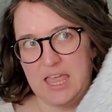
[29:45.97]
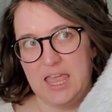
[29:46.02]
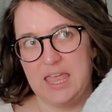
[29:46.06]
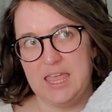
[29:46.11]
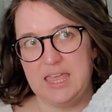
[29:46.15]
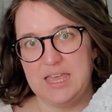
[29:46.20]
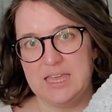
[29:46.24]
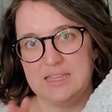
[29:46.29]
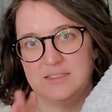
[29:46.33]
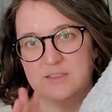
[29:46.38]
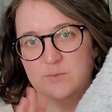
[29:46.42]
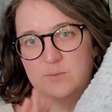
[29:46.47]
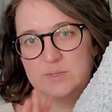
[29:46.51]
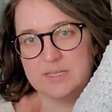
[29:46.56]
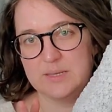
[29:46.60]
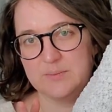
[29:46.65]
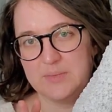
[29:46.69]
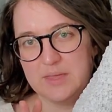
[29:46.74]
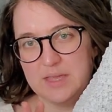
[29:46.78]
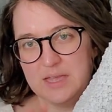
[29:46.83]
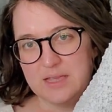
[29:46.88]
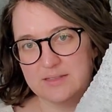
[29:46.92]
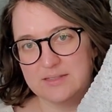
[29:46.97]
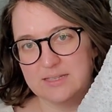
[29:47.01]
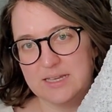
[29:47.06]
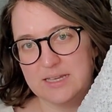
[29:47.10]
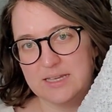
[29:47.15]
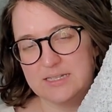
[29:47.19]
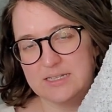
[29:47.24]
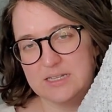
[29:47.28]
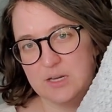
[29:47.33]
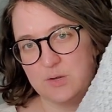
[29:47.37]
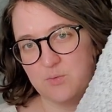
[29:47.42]
and there was something else I
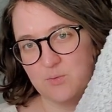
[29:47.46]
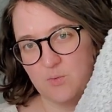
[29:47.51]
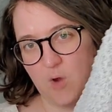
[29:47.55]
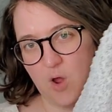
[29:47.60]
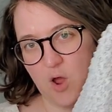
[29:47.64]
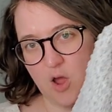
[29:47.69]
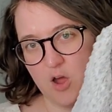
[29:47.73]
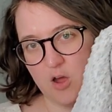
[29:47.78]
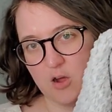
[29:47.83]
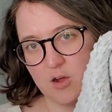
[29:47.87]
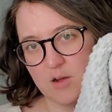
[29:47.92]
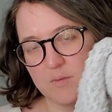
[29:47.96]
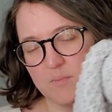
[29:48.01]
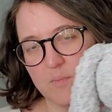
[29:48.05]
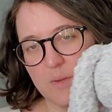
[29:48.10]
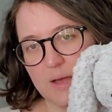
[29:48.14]
had done wrong.